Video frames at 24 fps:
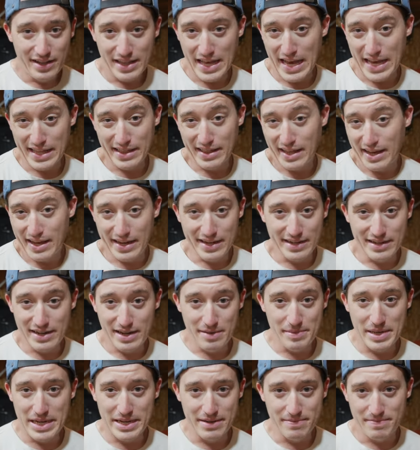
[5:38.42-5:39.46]
The headlight,
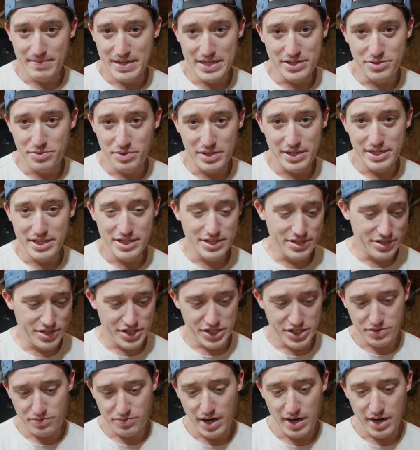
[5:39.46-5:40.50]
I mean, is what it is.
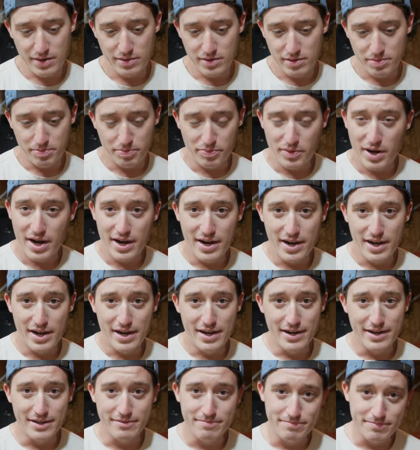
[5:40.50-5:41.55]
Just ride right
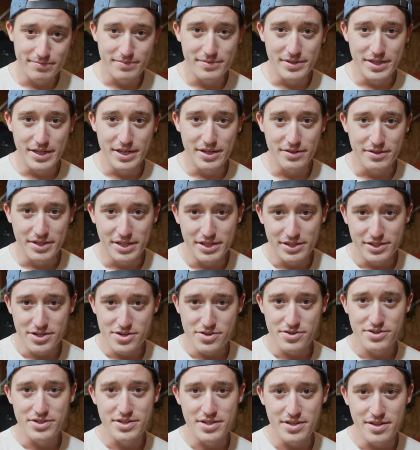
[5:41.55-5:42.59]
on and, you know, get
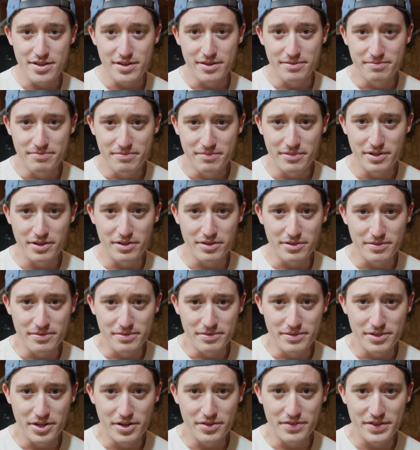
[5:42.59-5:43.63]
used to the little
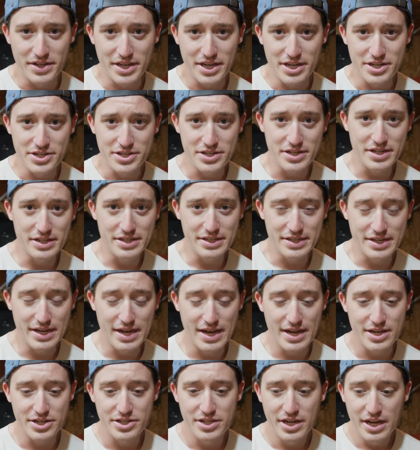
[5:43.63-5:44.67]
notification on the
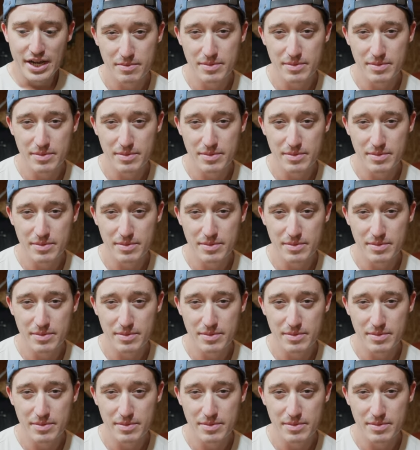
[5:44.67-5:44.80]
dash.